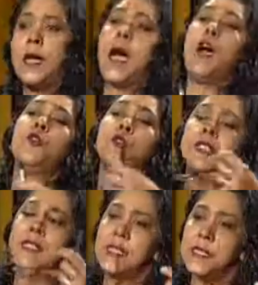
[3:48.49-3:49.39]
How do these
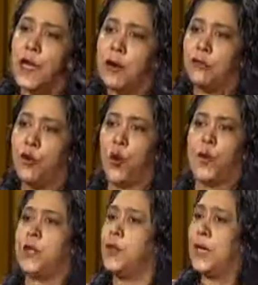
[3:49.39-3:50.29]
things carry
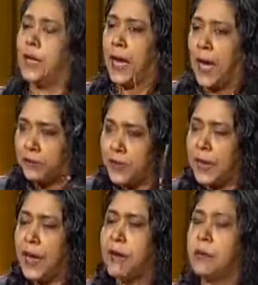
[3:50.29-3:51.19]
forward? Have they
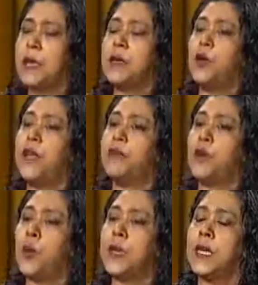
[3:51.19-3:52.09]
been going
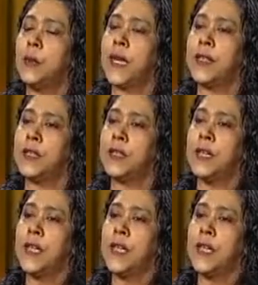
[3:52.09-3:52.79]
forward in a way that